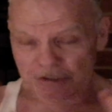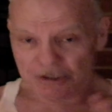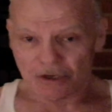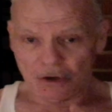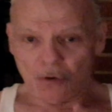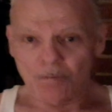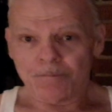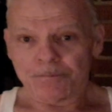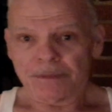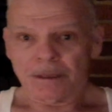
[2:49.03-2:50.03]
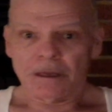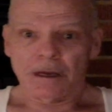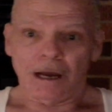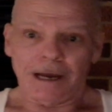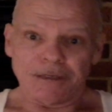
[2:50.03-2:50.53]
ago,
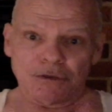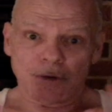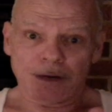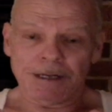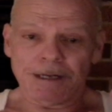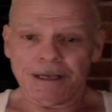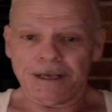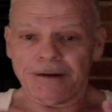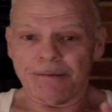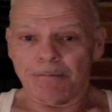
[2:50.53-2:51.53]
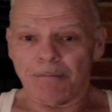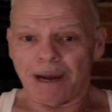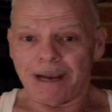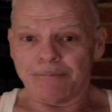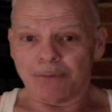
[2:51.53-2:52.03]
I traded in
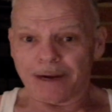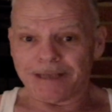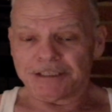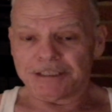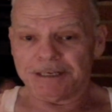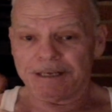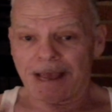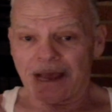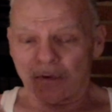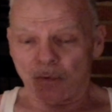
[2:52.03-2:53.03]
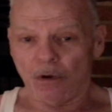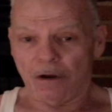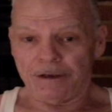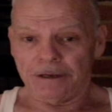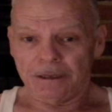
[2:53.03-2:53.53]
my Bryston
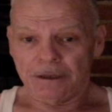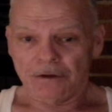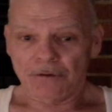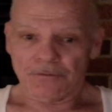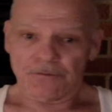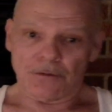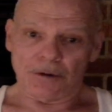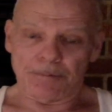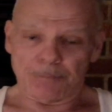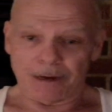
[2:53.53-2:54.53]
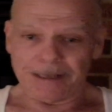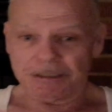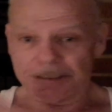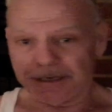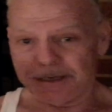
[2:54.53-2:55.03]
DAC-1 for a
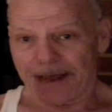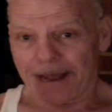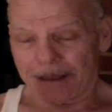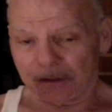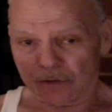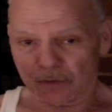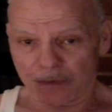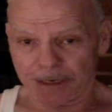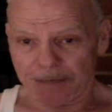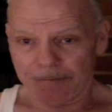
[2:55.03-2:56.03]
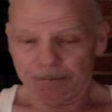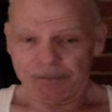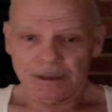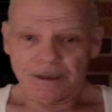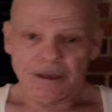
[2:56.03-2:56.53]
Bryston DAC-3.
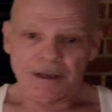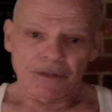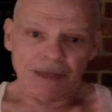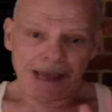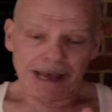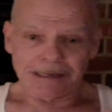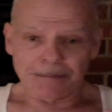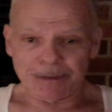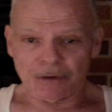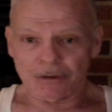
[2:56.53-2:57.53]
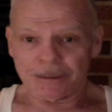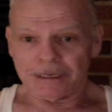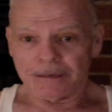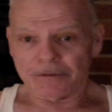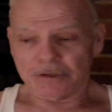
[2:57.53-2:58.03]
They had to build
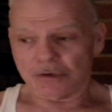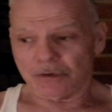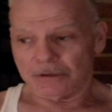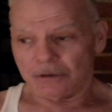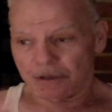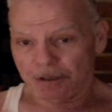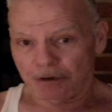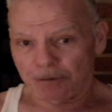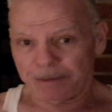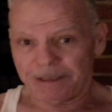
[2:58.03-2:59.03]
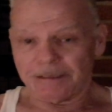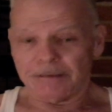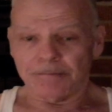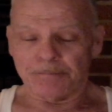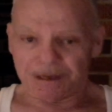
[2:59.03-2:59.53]
it, so it took a little bit,
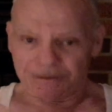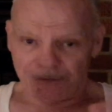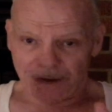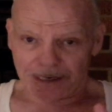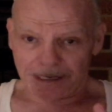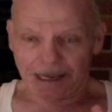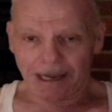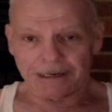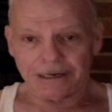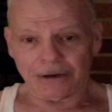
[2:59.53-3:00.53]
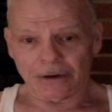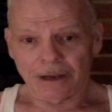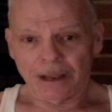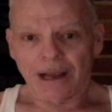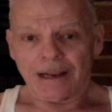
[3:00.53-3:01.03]
but it finally got here.
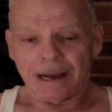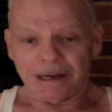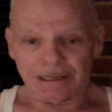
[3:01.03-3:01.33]
Got it